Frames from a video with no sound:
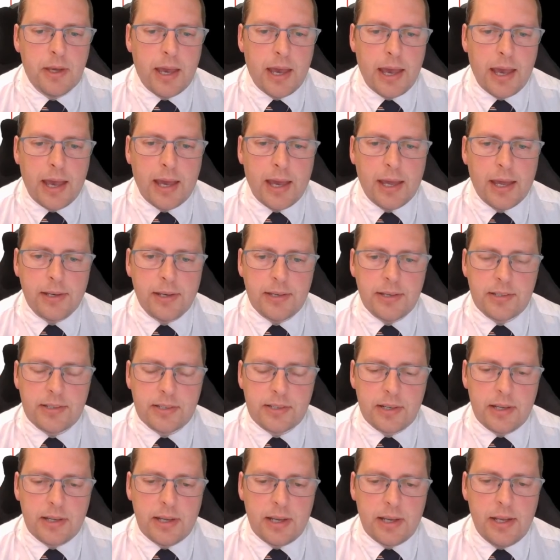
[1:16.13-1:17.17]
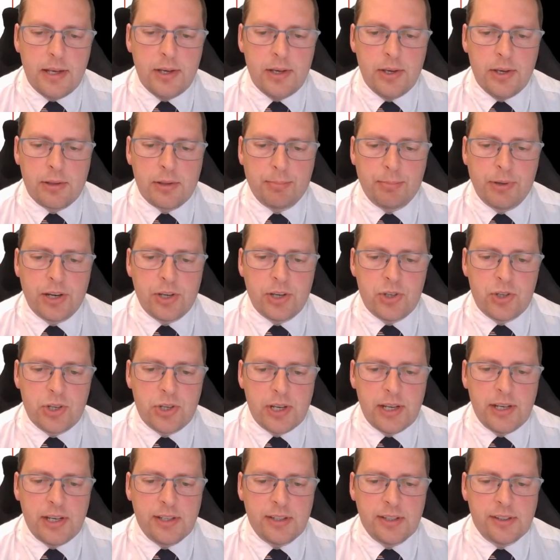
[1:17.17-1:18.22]
And in
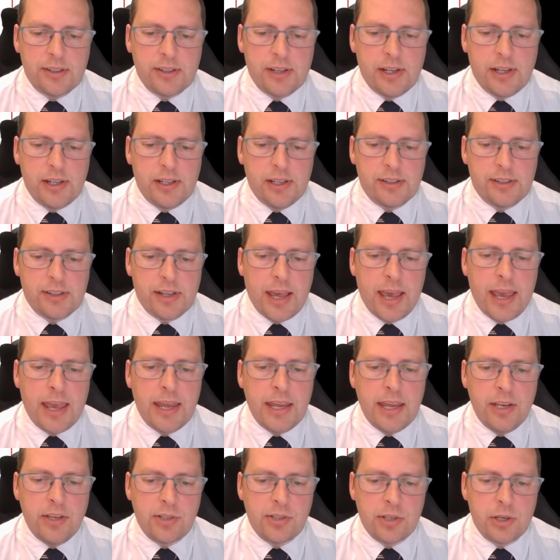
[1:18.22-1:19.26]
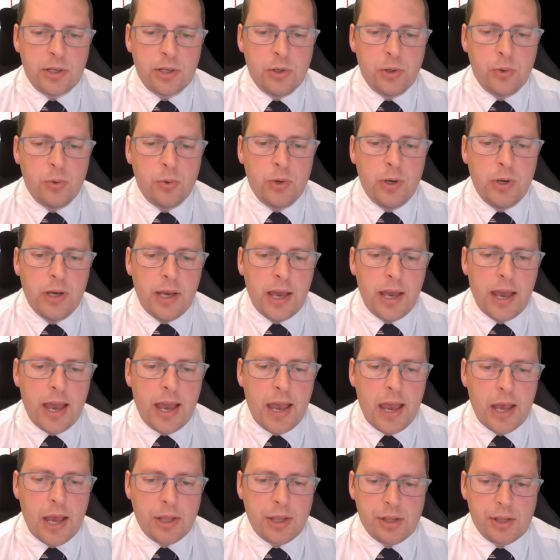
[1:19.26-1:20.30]
spreadsheets, it's A2
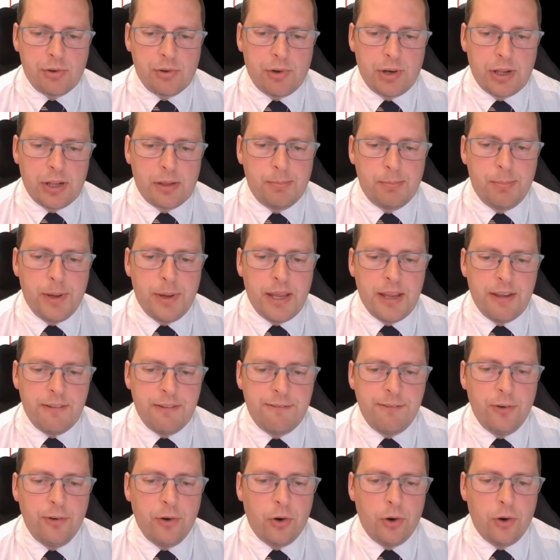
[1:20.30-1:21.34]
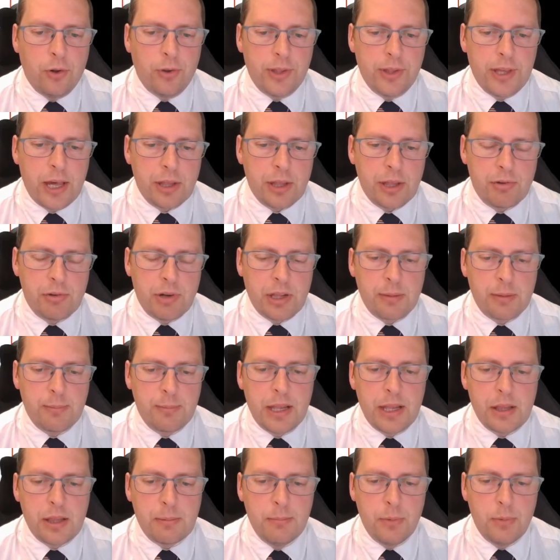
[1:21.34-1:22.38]
asterisk B4. The asterisk
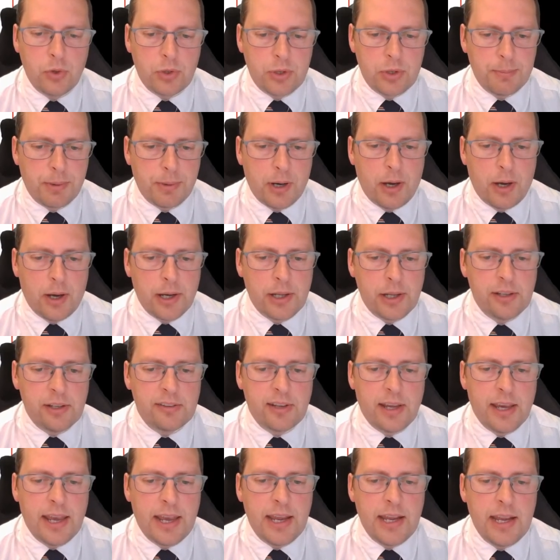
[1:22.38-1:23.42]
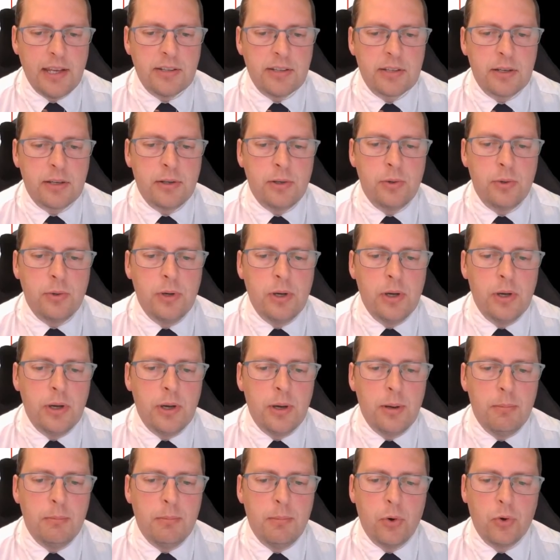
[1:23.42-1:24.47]
means multiply. So A2
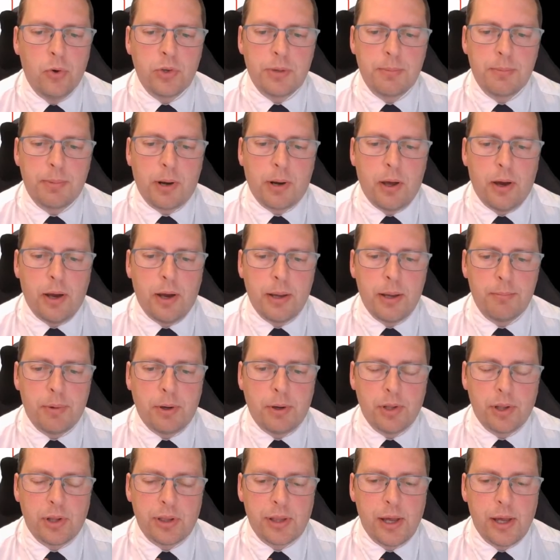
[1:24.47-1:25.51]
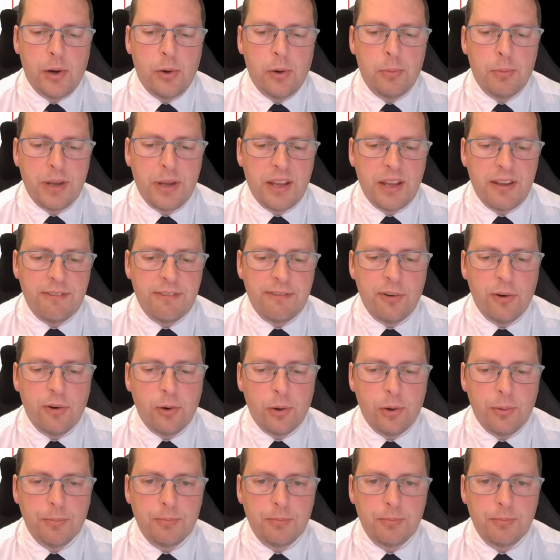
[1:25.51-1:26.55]
multiplied by the cell B4.